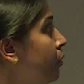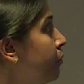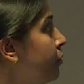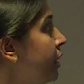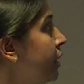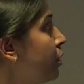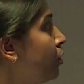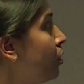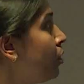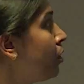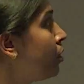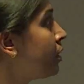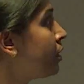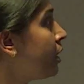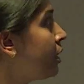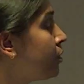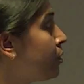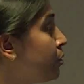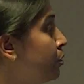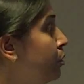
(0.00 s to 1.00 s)

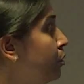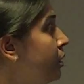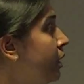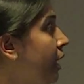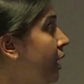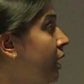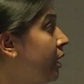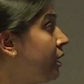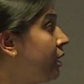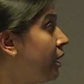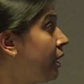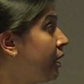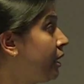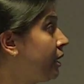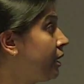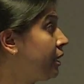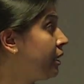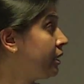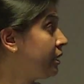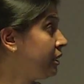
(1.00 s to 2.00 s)
fecal-oral route, and
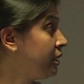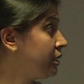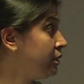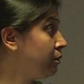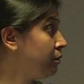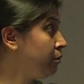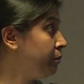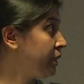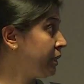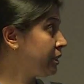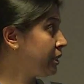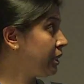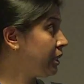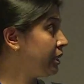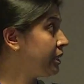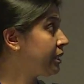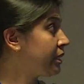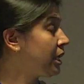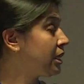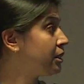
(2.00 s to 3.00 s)
it is
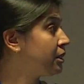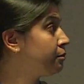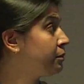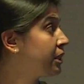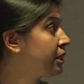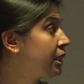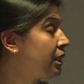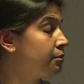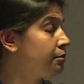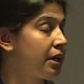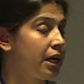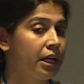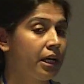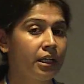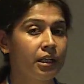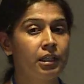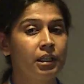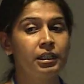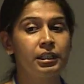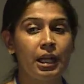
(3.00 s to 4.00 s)
basically transmitted
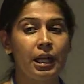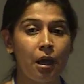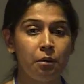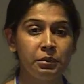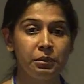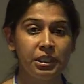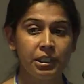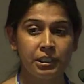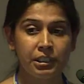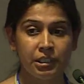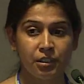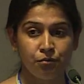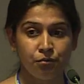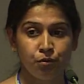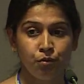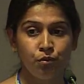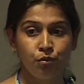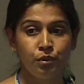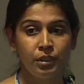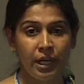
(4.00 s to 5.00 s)
by contaminated
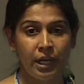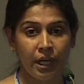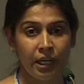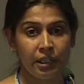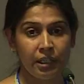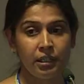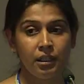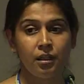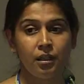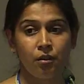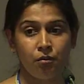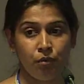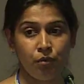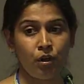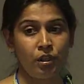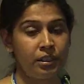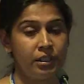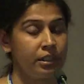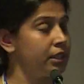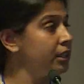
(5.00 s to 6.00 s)
food and
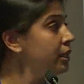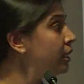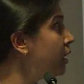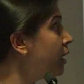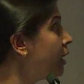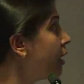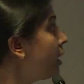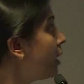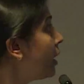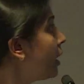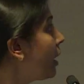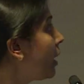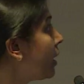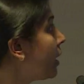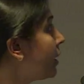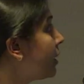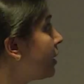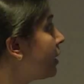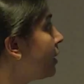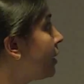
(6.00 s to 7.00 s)
water.
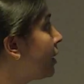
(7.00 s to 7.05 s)
And